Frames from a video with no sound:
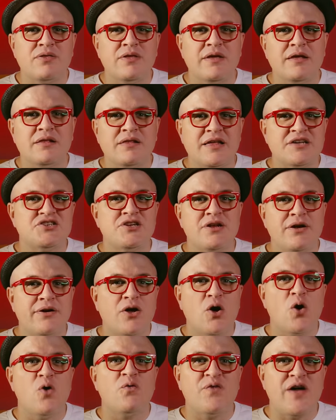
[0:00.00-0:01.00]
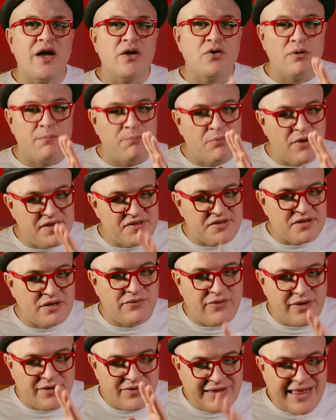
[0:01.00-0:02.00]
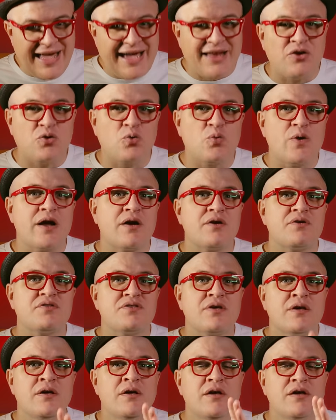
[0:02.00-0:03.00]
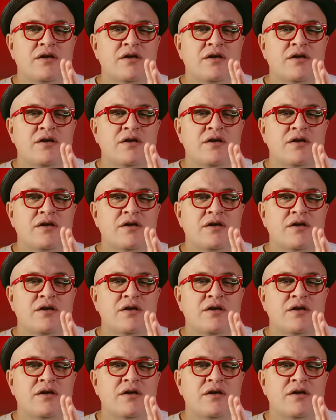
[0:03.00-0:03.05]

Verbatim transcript: the legendary co-founder and president of Atlantic Records,